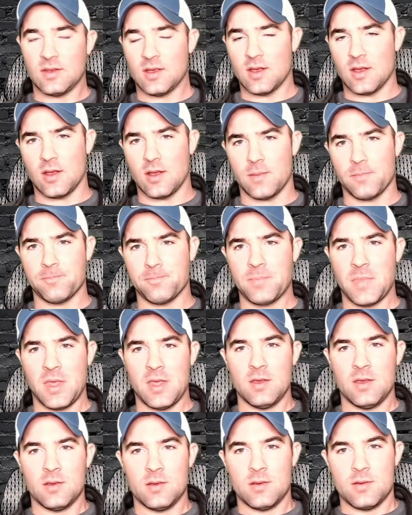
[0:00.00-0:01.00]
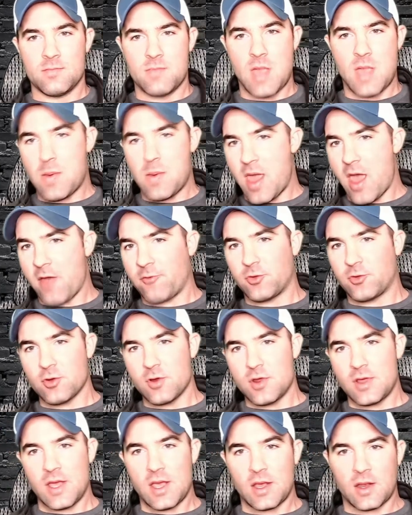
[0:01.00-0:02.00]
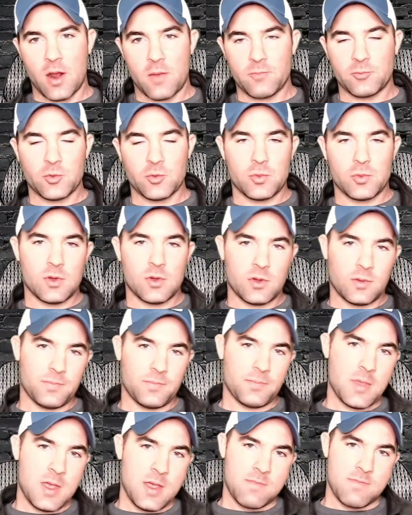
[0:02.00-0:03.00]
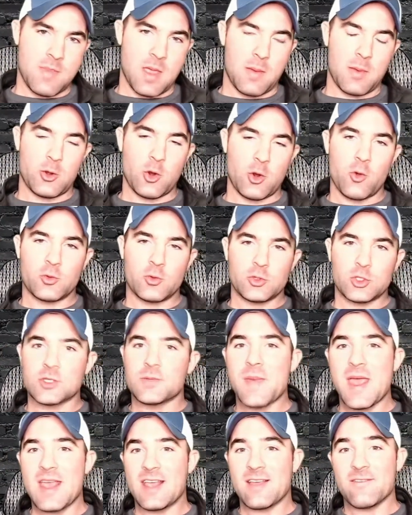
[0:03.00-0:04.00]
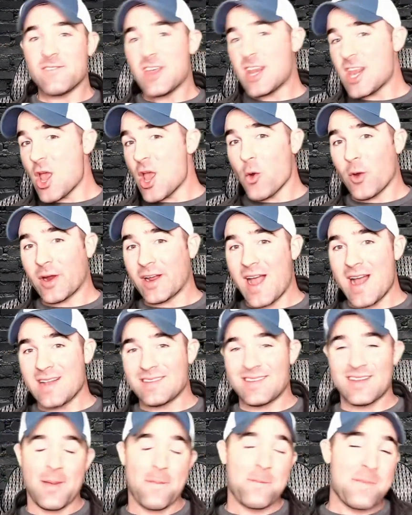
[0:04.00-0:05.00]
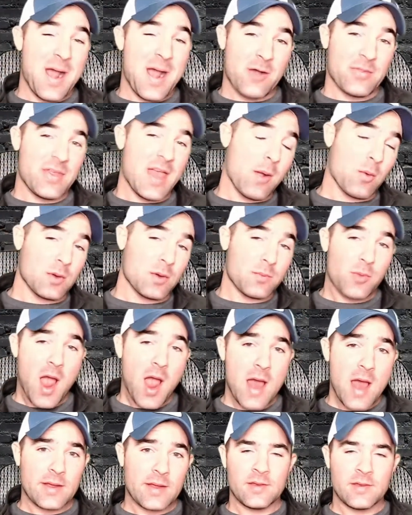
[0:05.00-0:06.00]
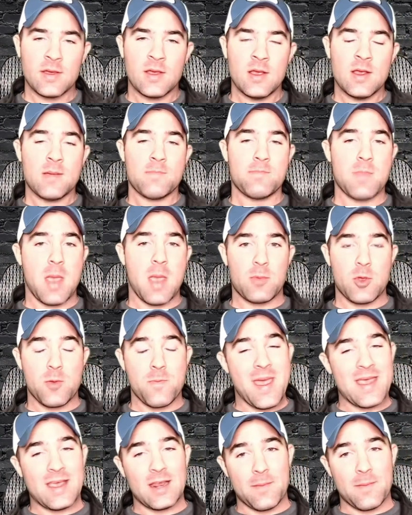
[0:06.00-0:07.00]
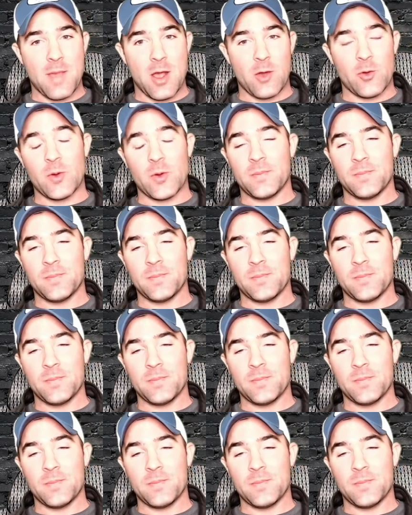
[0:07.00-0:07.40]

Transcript: Um, maybe after you get comfortable, maybe don't just make a video or content about that one product. Maybe you make it about